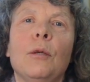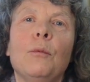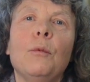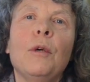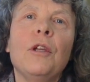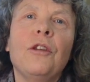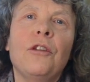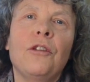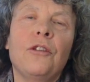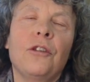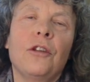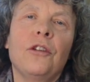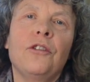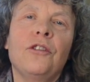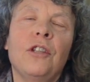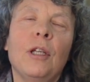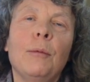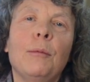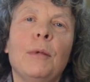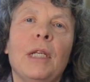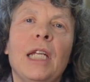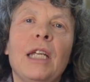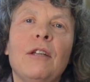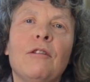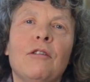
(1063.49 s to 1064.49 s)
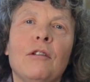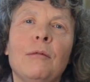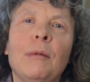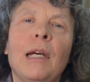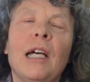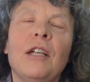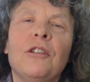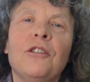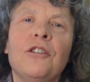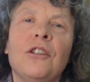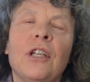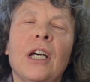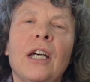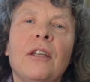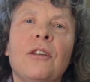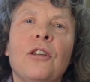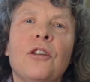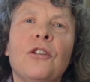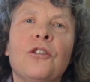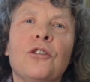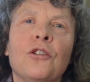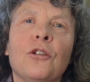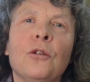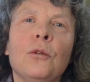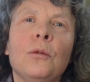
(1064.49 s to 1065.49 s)
with somebody from outside
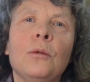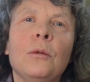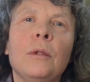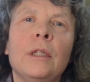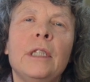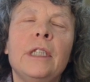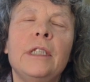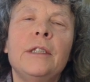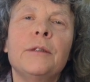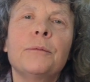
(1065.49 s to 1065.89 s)
the school.